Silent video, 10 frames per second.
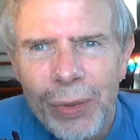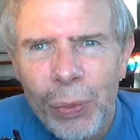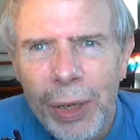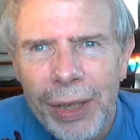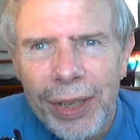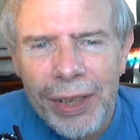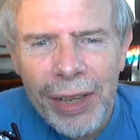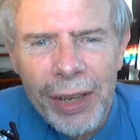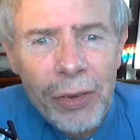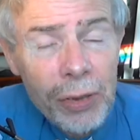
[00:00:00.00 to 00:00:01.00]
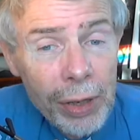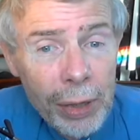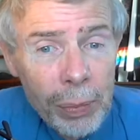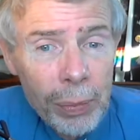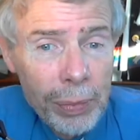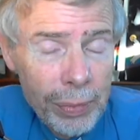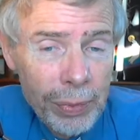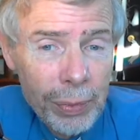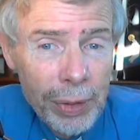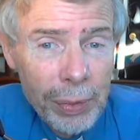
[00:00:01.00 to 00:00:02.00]
Well, last time
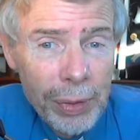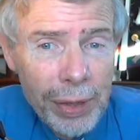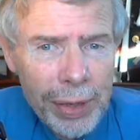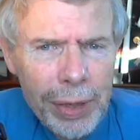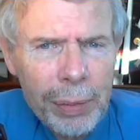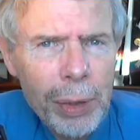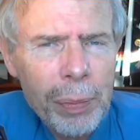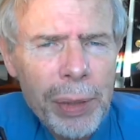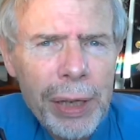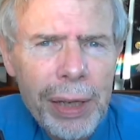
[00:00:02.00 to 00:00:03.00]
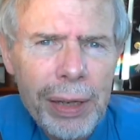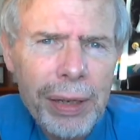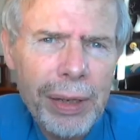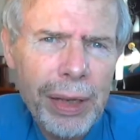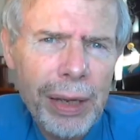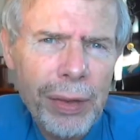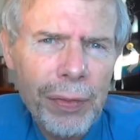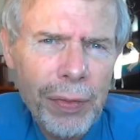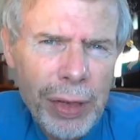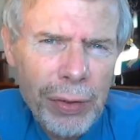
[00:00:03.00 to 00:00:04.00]
we were thinking about being at the
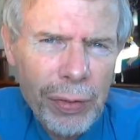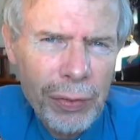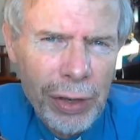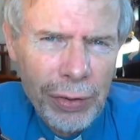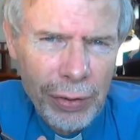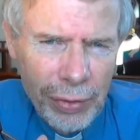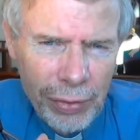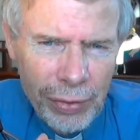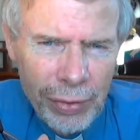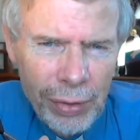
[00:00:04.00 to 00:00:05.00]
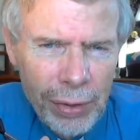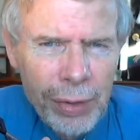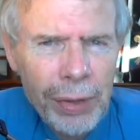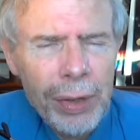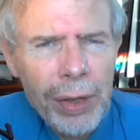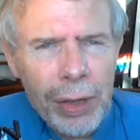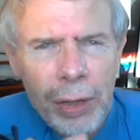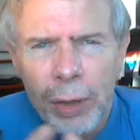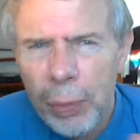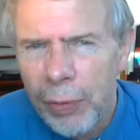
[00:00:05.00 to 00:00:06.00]
feet of Jesus, and I
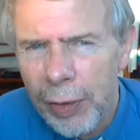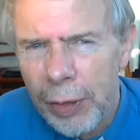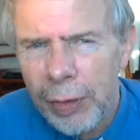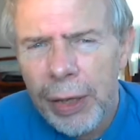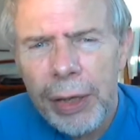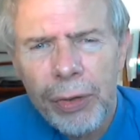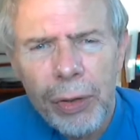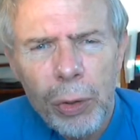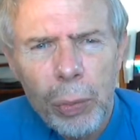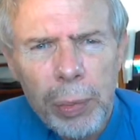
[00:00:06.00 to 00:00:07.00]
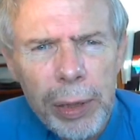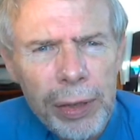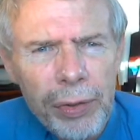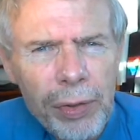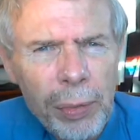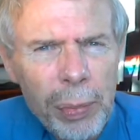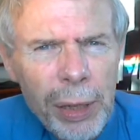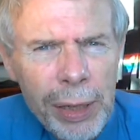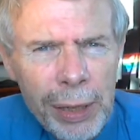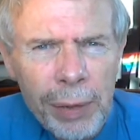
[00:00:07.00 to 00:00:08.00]
hope you found that a good place to
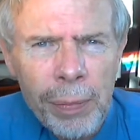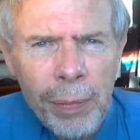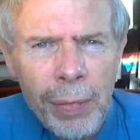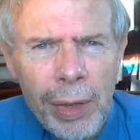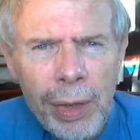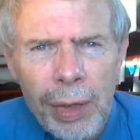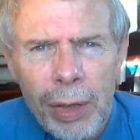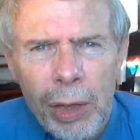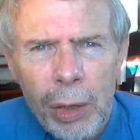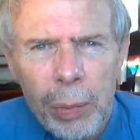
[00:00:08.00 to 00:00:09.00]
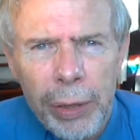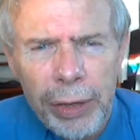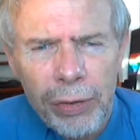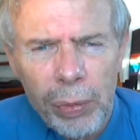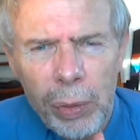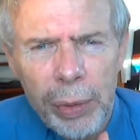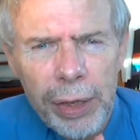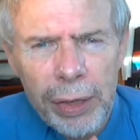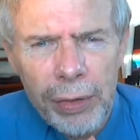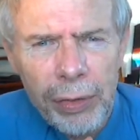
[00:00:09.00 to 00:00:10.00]
be. A place where we
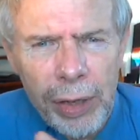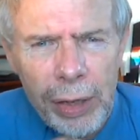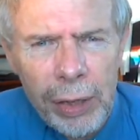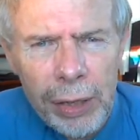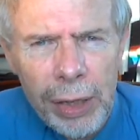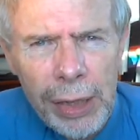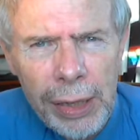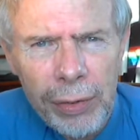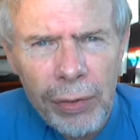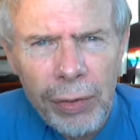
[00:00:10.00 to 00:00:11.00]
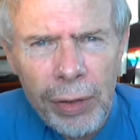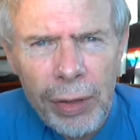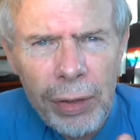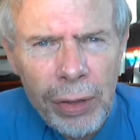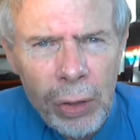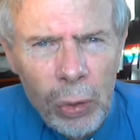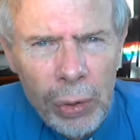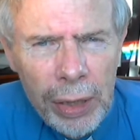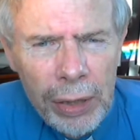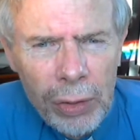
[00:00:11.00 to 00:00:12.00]
can tell our needs and know
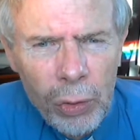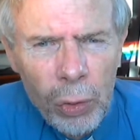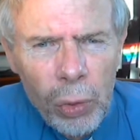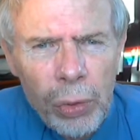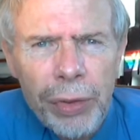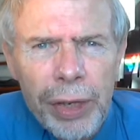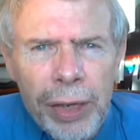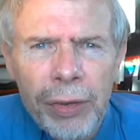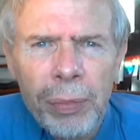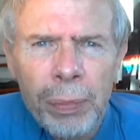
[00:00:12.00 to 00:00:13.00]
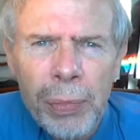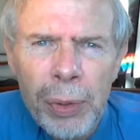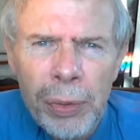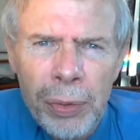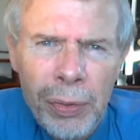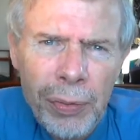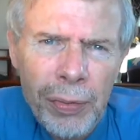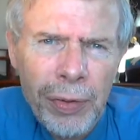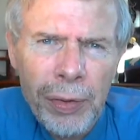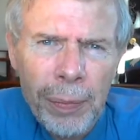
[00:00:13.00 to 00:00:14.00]
that the Lord is moved